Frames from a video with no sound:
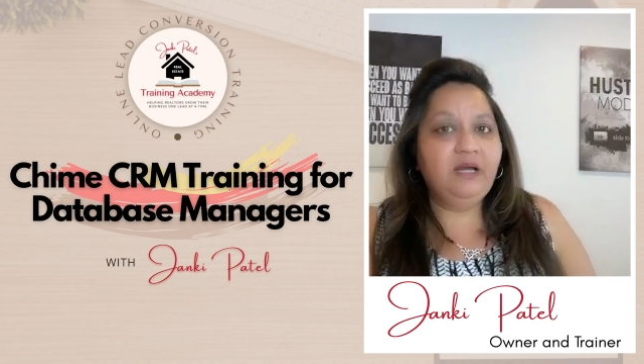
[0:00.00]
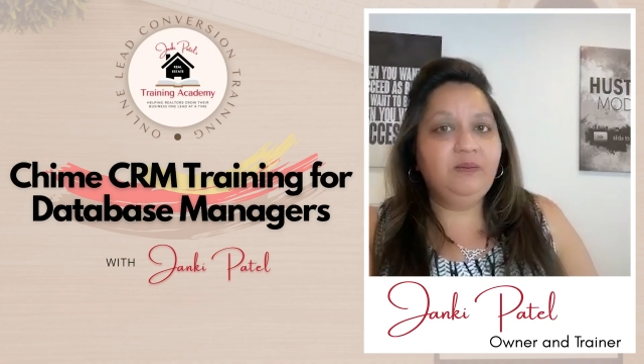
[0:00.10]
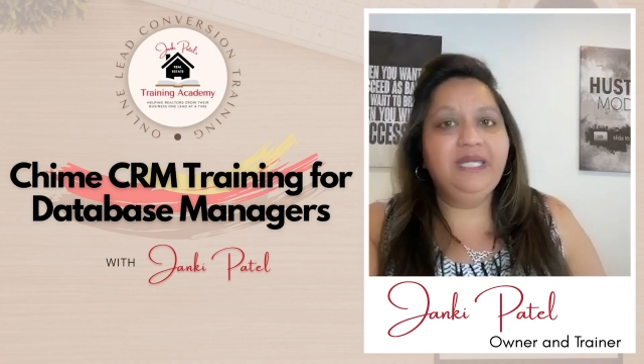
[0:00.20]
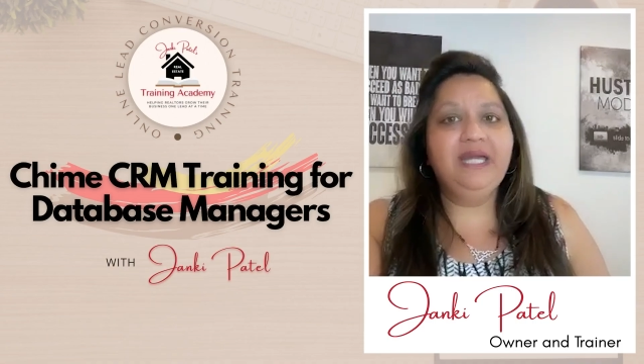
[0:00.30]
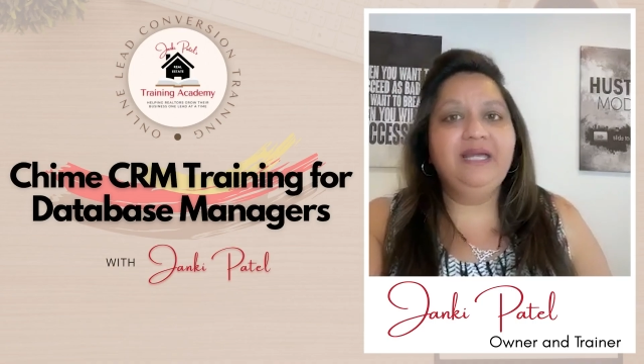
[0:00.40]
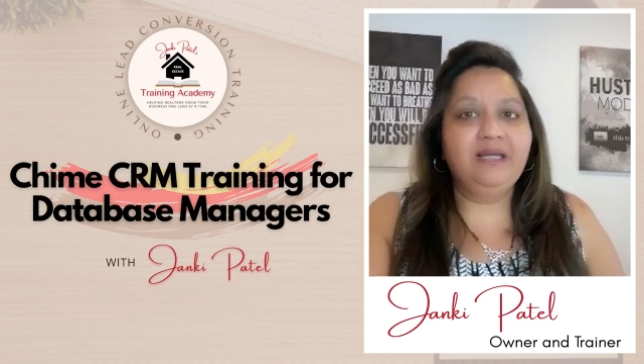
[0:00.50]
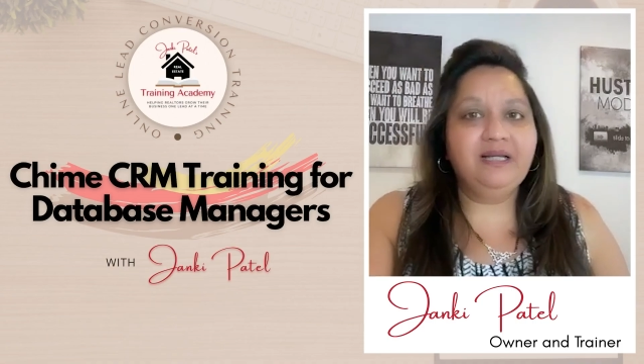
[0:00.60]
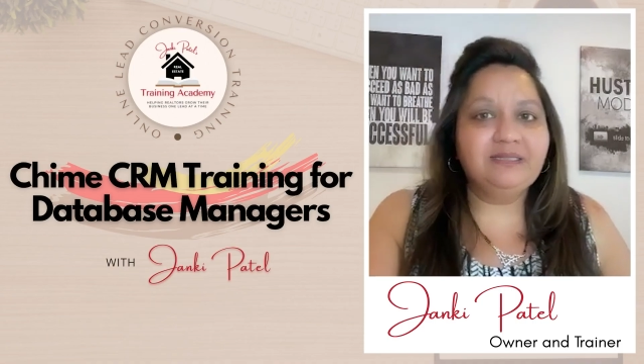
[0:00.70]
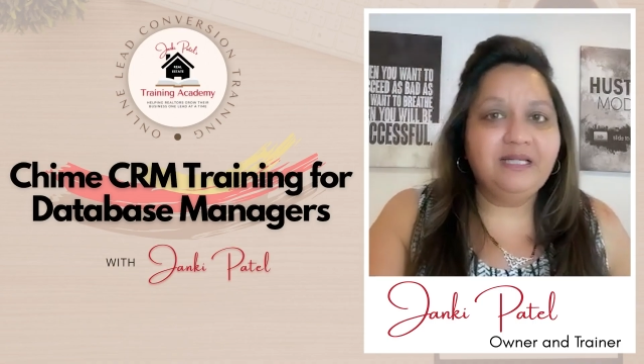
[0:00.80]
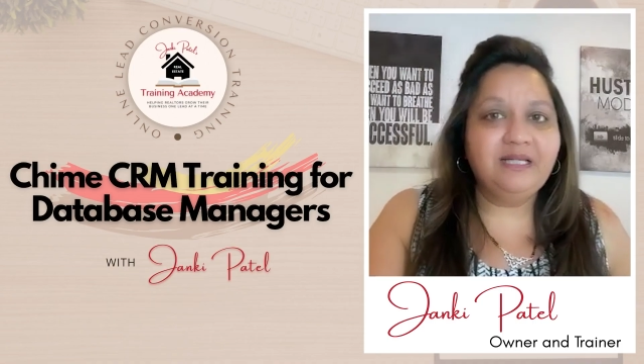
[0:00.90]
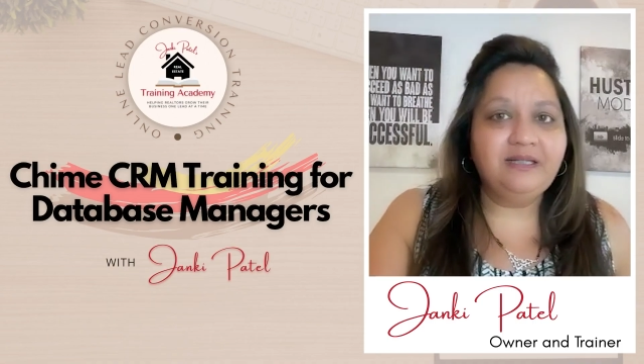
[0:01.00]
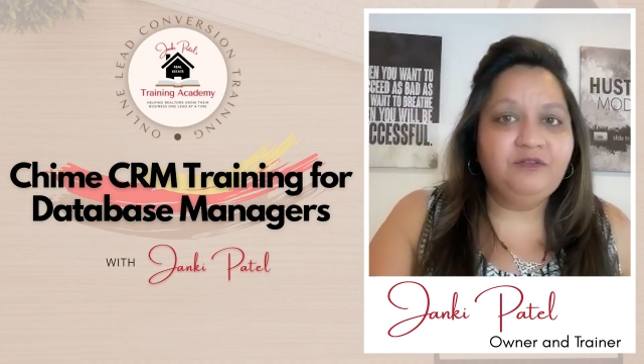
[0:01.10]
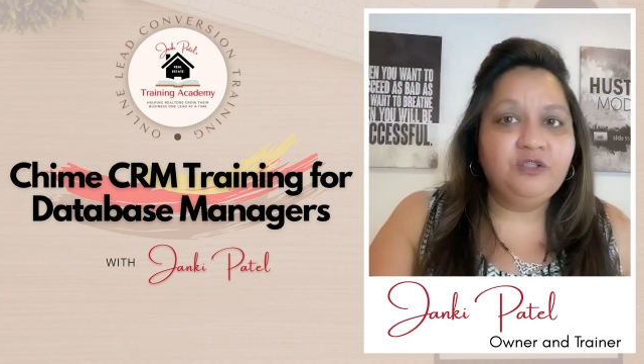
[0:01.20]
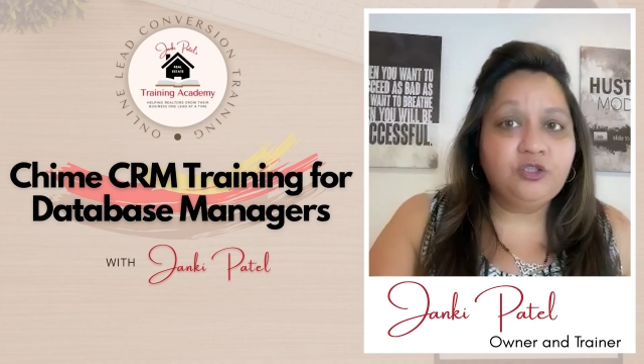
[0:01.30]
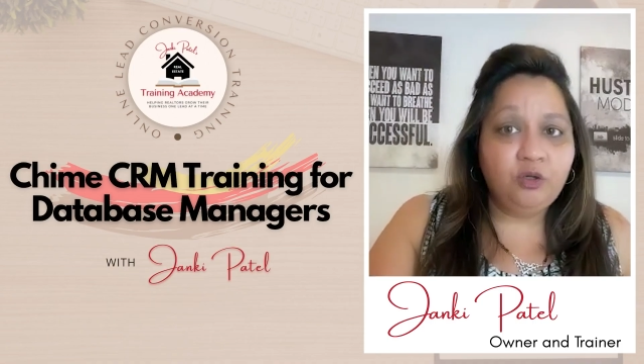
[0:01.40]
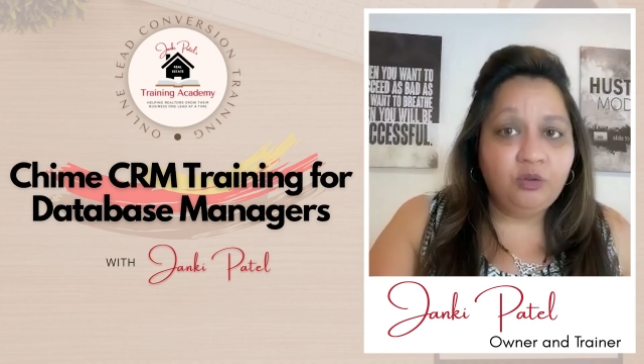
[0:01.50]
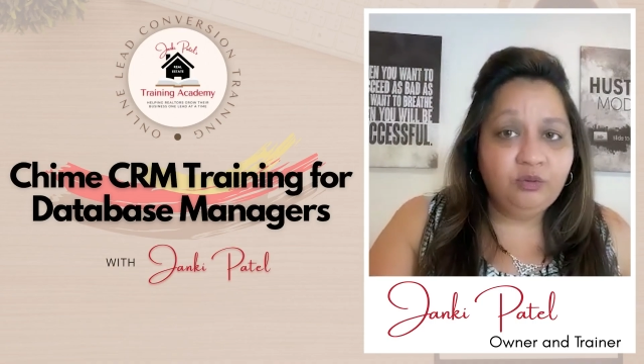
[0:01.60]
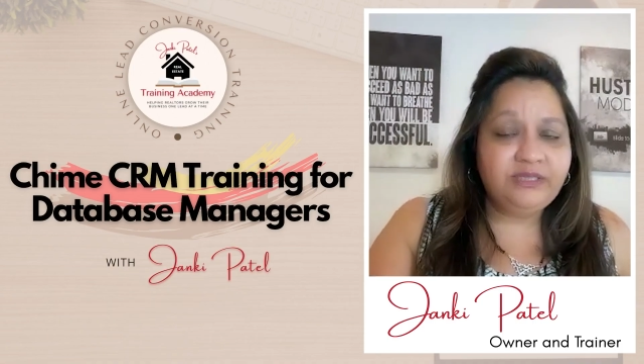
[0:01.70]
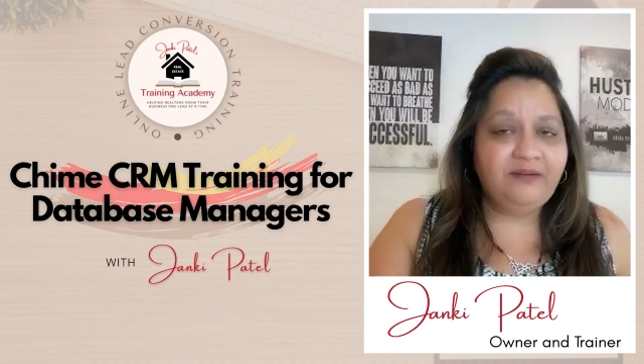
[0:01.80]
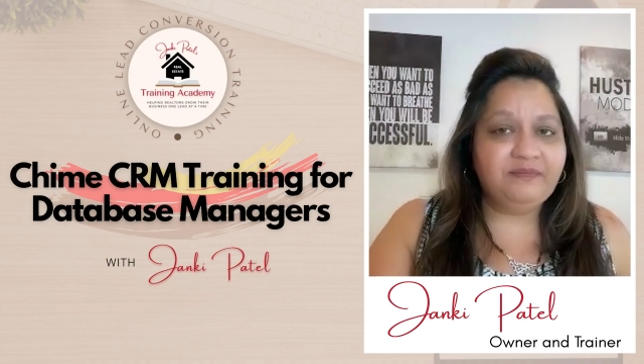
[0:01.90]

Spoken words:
Now, again, like I said, if you don't have